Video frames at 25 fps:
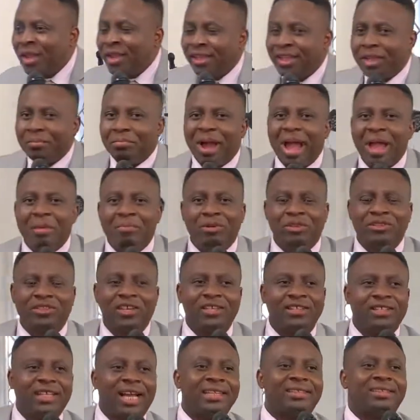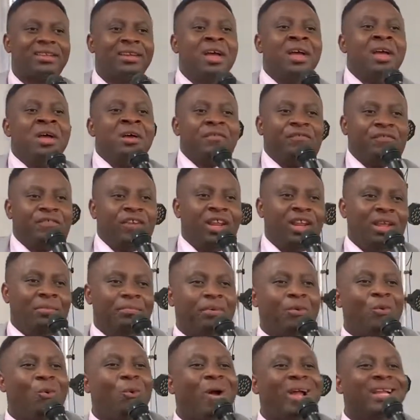The Bible says that Philip
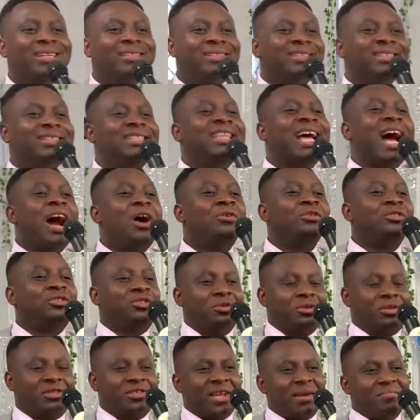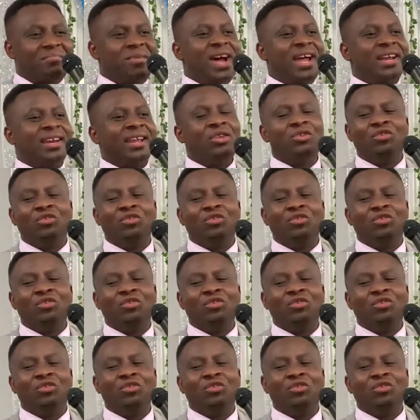went down to Samaria.